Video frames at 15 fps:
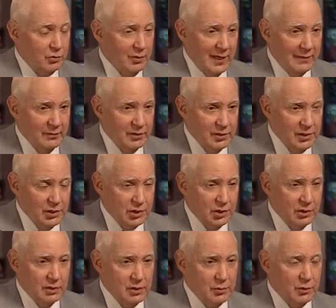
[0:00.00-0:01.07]
own Travelers
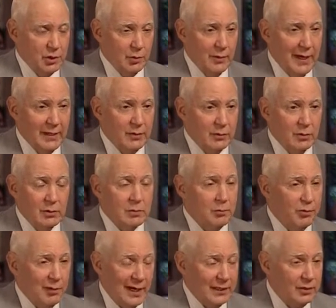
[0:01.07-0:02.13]
Insurance? Would you rather
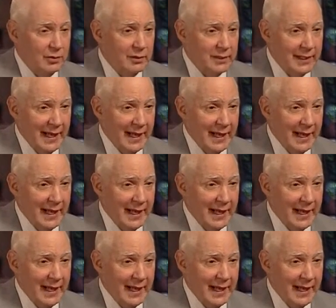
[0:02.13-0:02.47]
own Procter